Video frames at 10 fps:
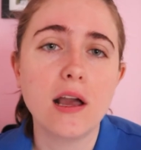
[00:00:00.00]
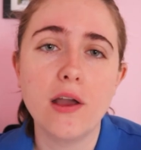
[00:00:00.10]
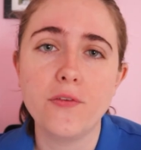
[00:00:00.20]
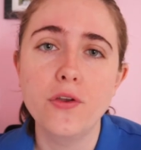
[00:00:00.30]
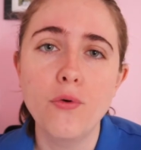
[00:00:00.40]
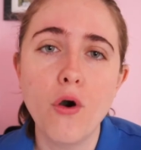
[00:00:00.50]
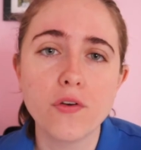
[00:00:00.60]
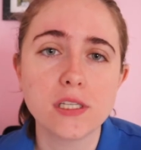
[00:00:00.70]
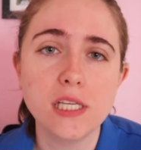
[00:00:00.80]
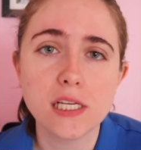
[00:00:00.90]
if you
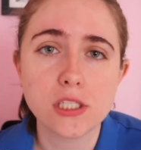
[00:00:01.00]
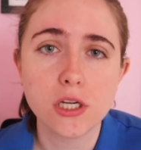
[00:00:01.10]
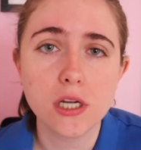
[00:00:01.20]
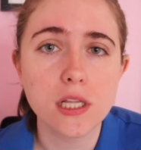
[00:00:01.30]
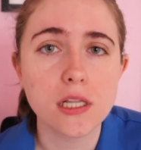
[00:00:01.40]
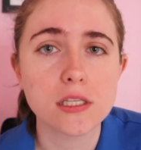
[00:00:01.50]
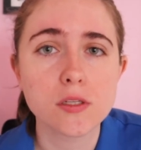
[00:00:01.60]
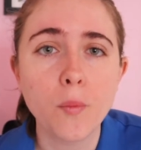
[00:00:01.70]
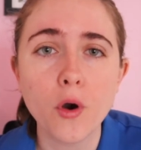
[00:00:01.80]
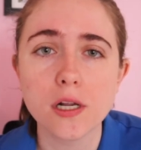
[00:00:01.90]
oversee a certain
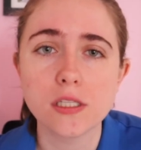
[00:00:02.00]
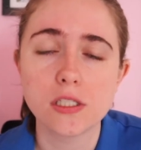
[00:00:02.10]
sport.